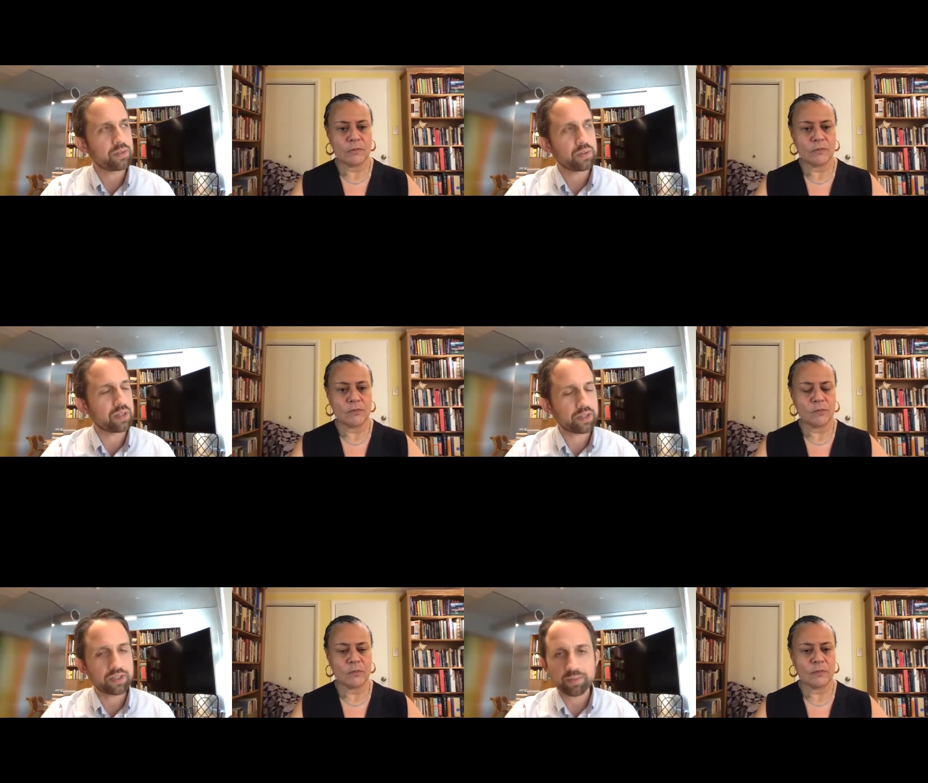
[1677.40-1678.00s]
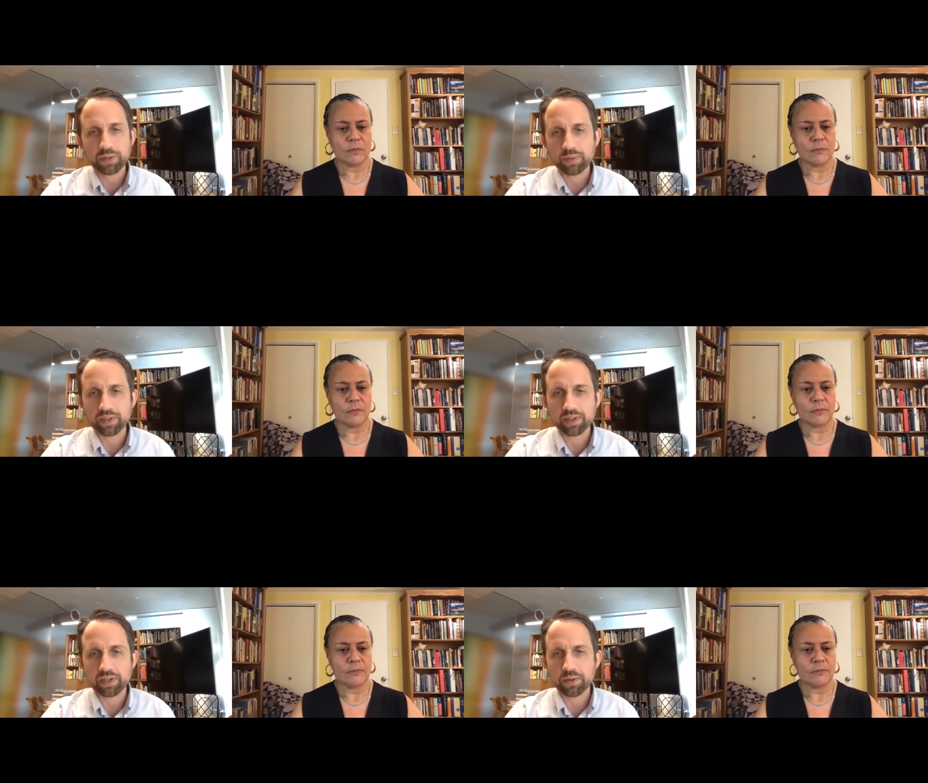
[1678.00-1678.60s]
Speaker 1: it occurred to me
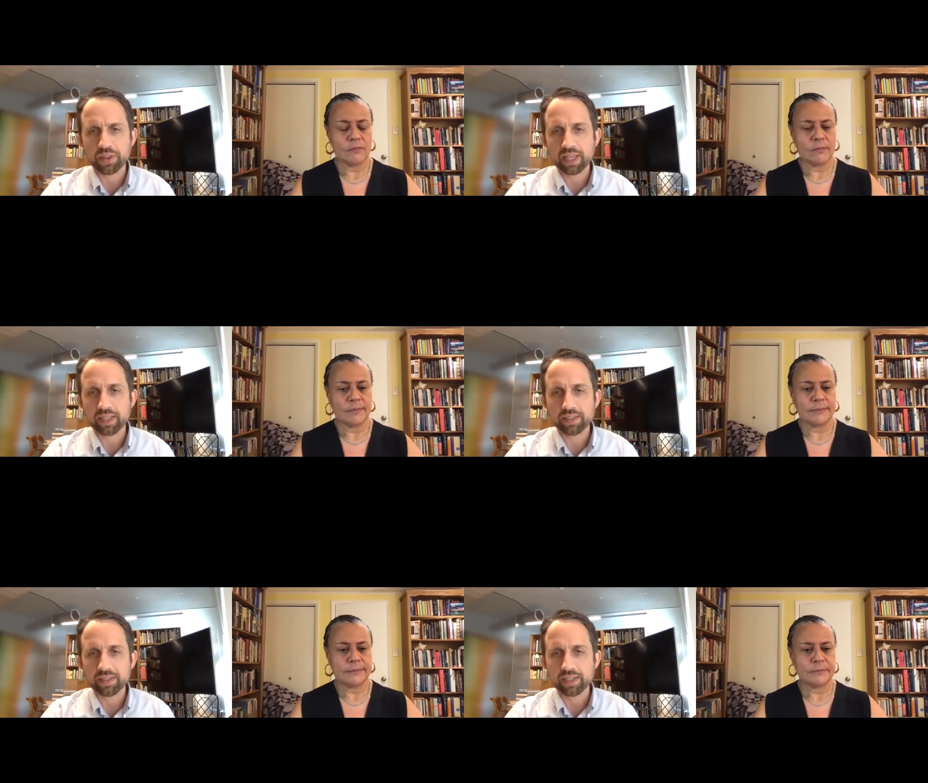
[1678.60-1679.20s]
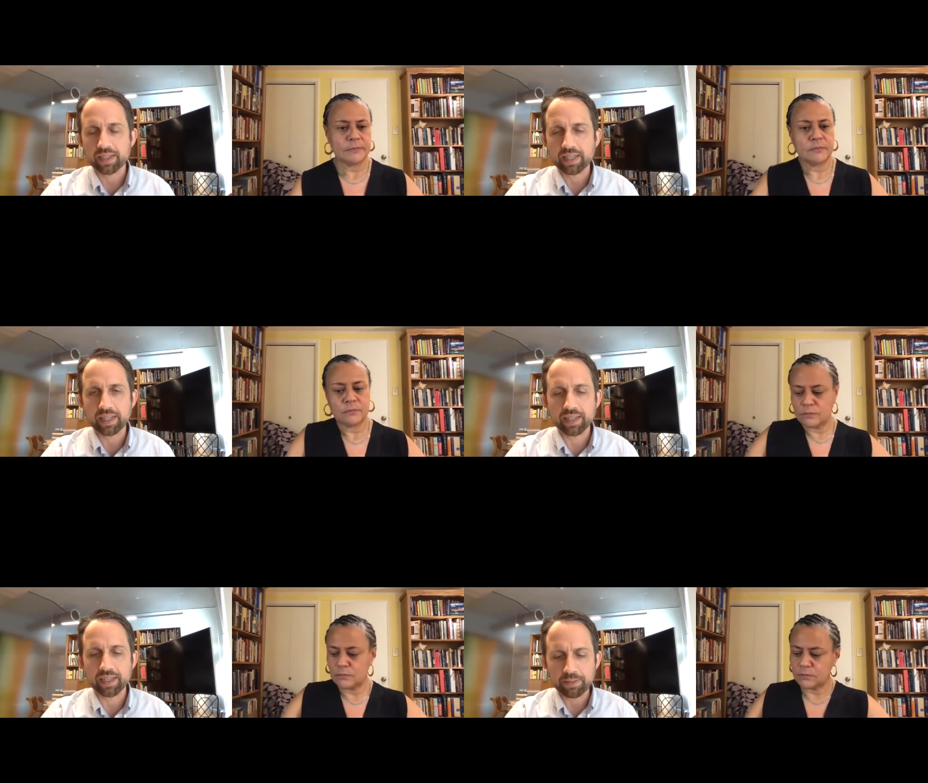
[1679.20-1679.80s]
when you were thinking is that
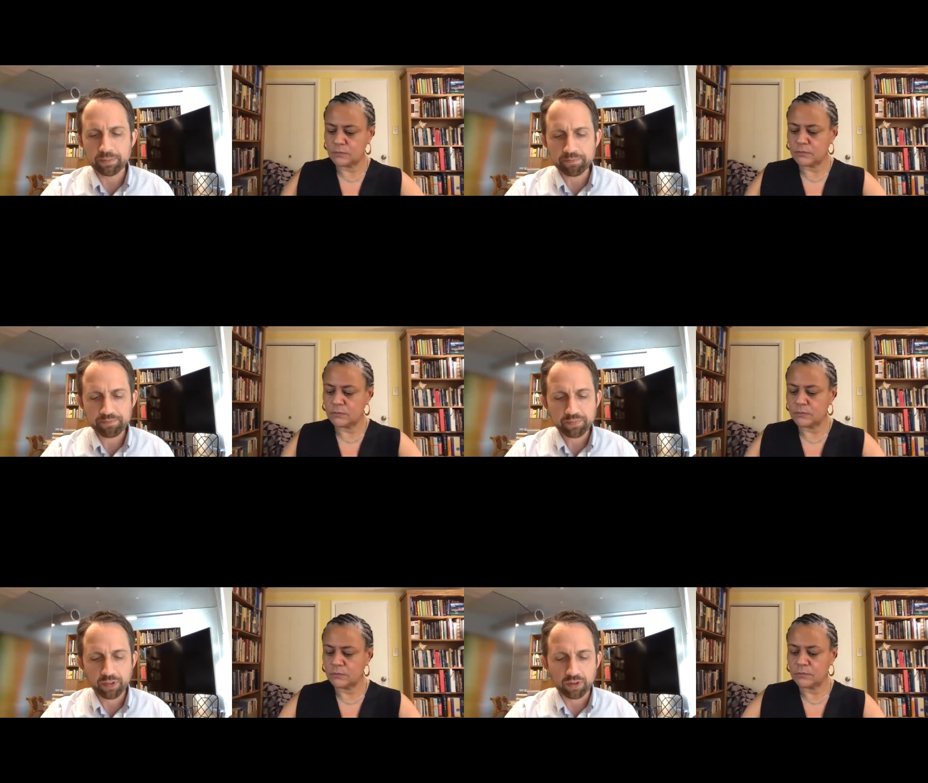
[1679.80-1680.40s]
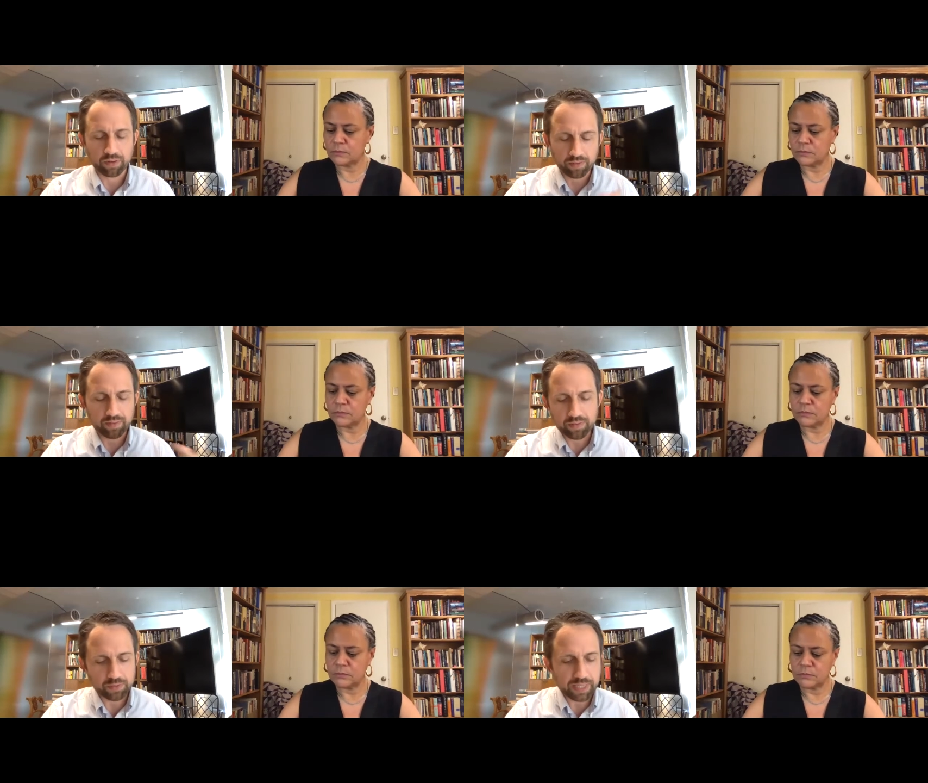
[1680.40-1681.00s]
in, um, you're
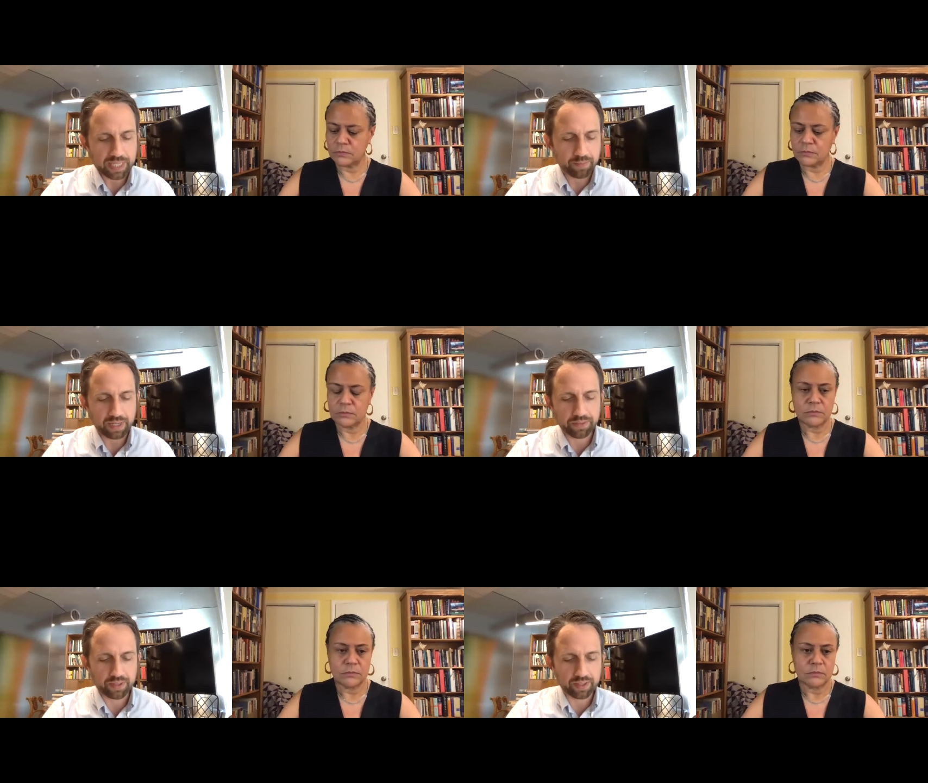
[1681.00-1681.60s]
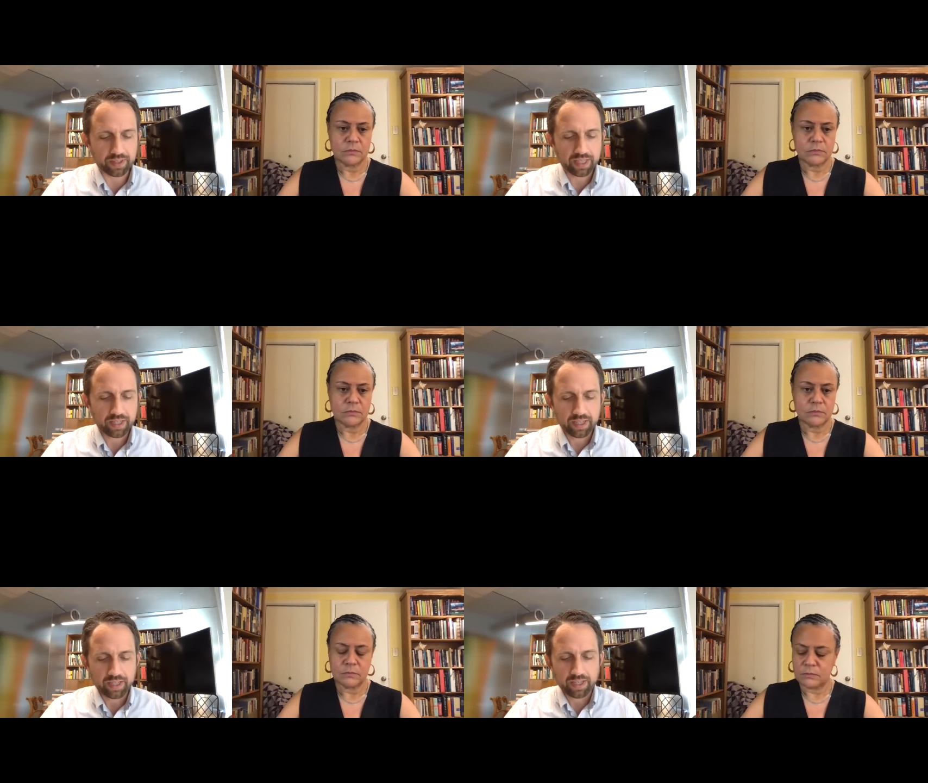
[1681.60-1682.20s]
speaking about the
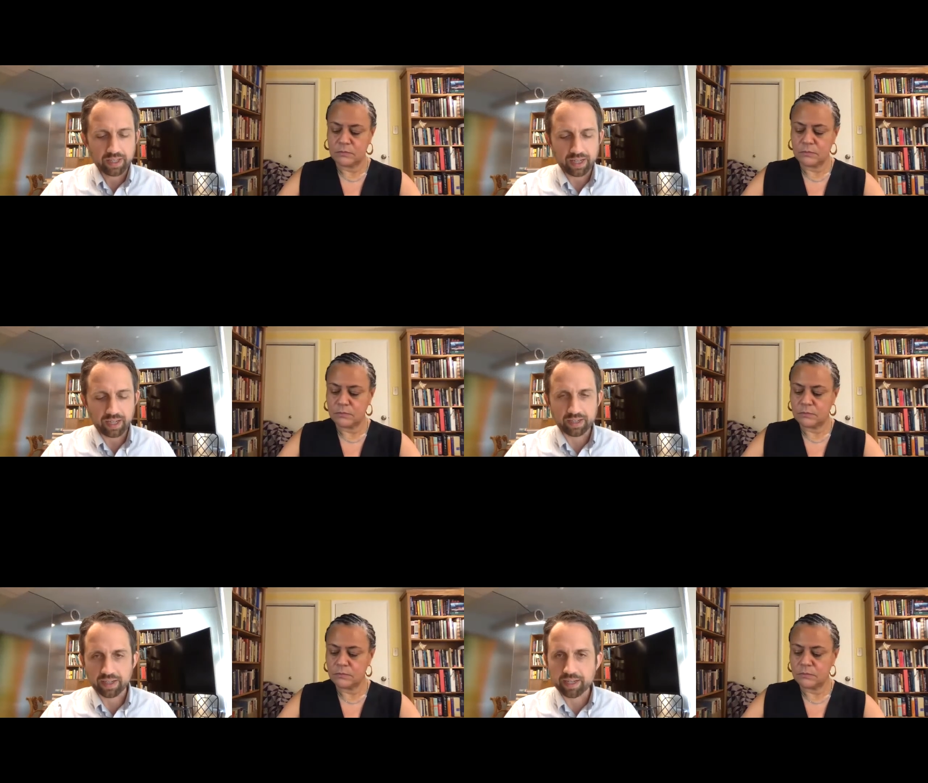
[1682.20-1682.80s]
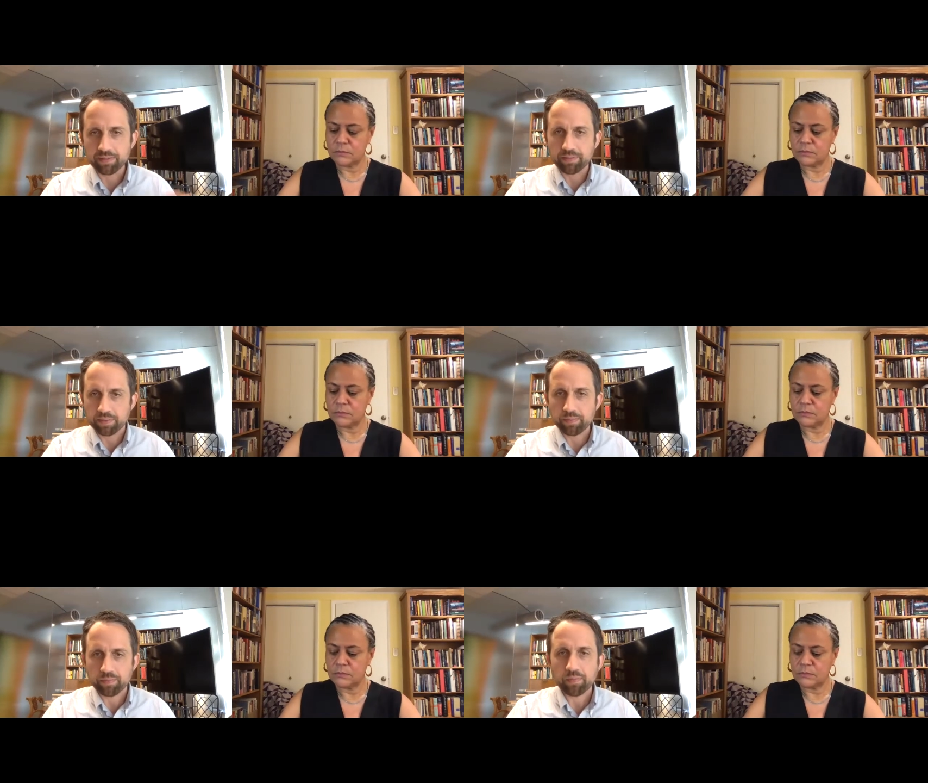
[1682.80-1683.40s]
uh, kind of
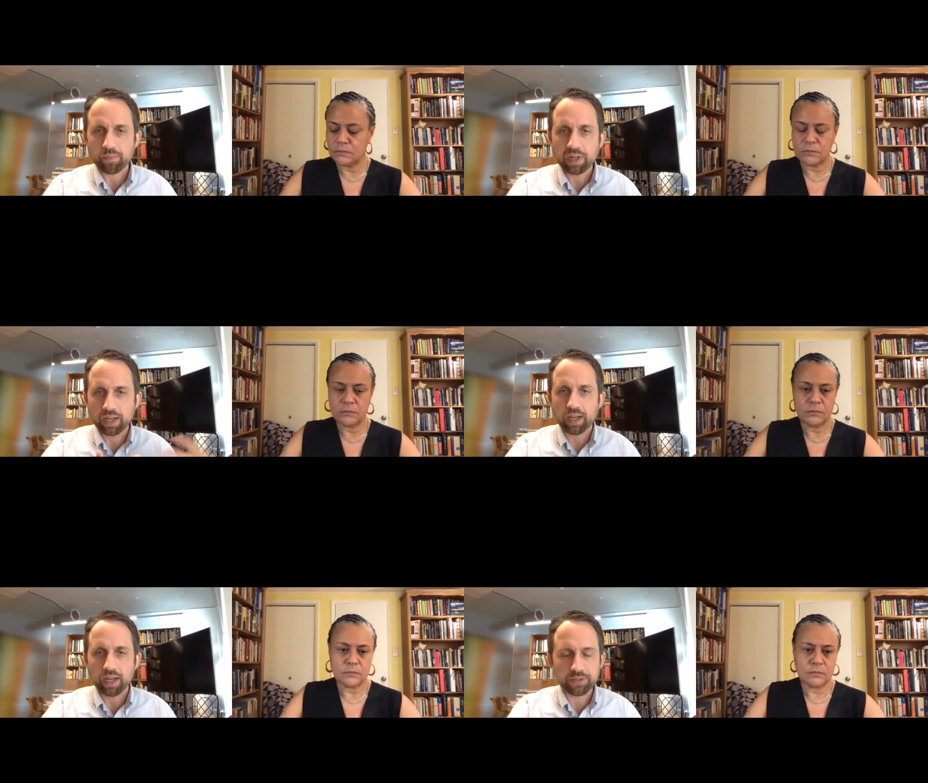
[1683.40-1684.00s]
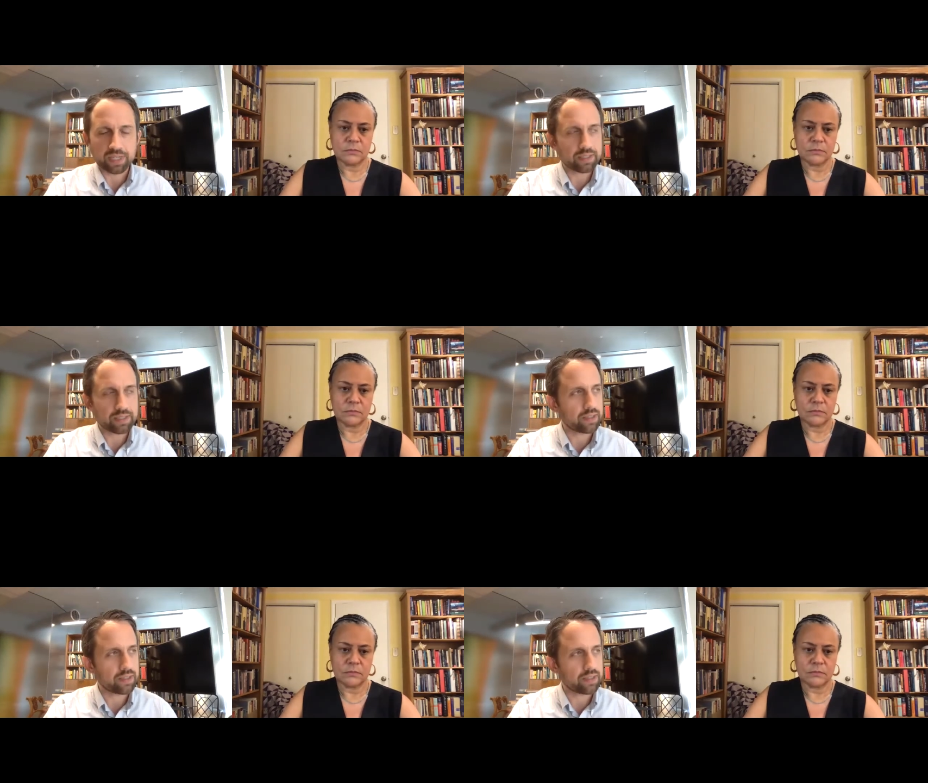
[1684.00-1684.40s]
addressing